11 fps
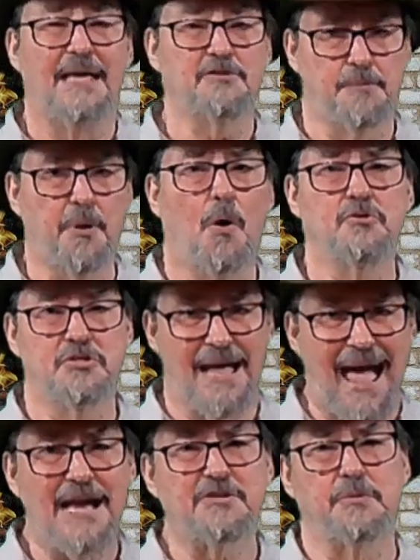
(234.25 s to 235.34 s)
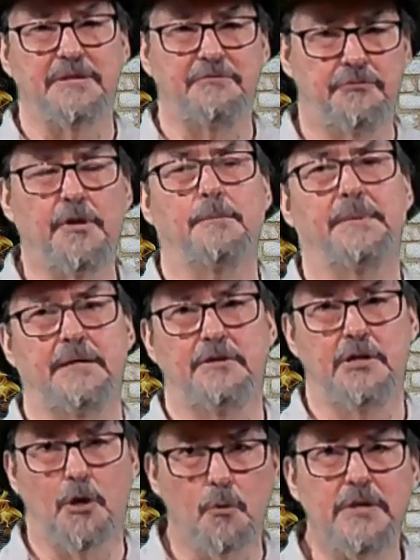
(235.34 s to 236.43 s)
as opposed to actually
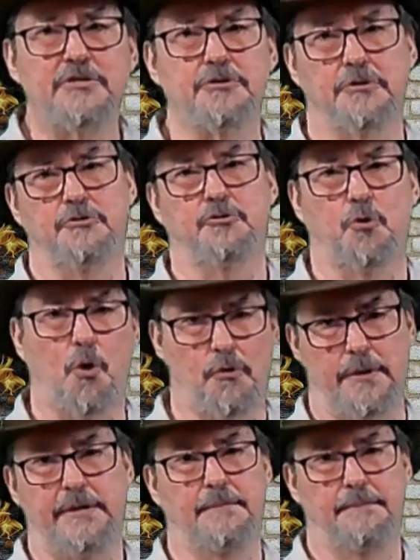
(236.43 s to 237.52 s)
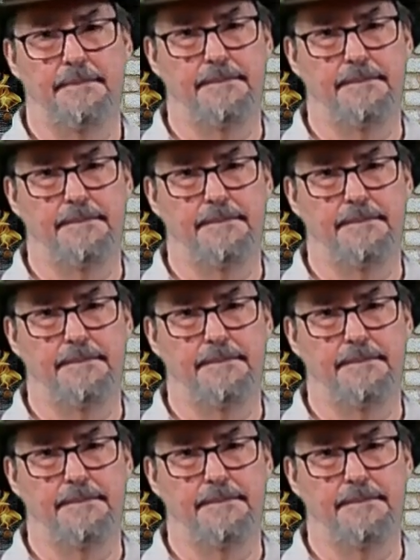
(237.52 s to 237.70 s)
filming the original story.